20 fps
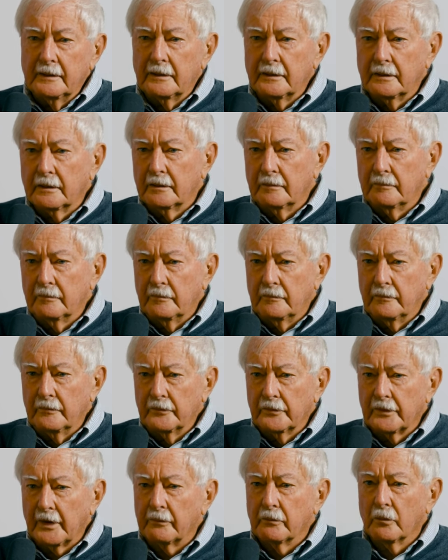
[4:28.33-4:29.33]
Um,
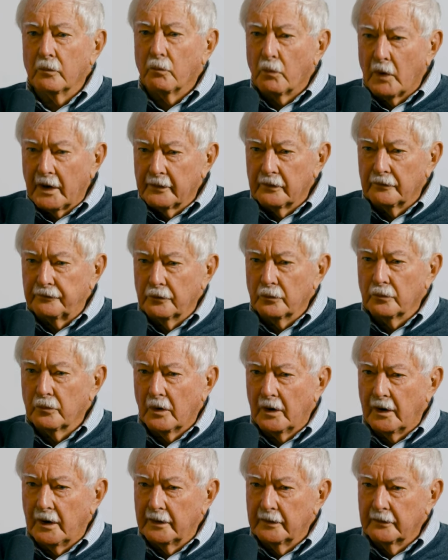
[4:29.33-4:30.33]
they were wonderful
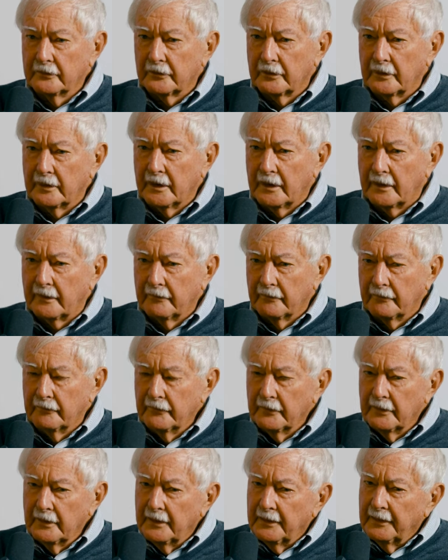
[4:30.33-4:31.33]
wines,
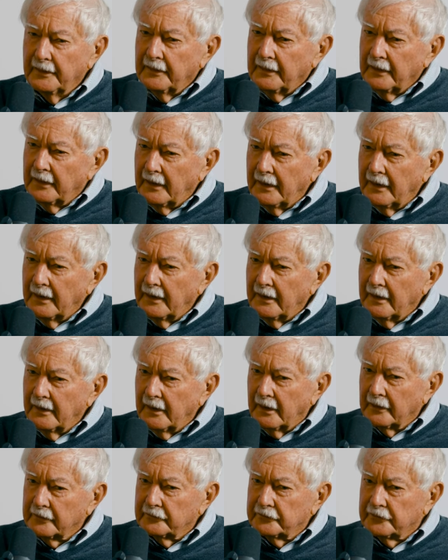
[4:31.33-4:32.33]
and
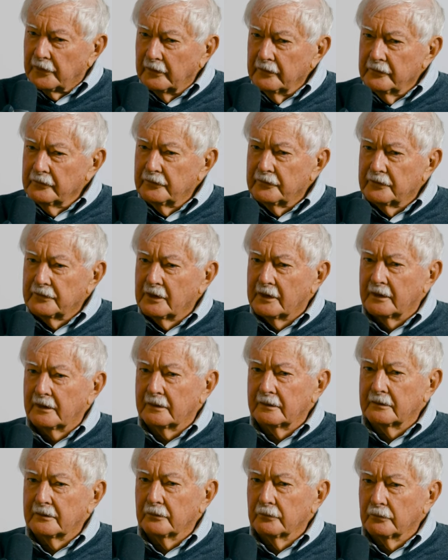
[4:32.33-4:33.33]
I don't
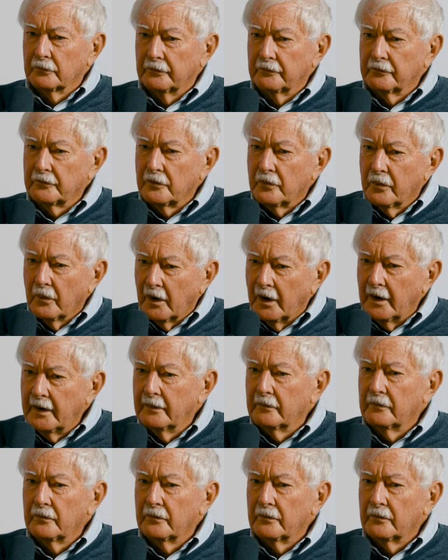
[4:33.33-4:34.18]
think that we've quite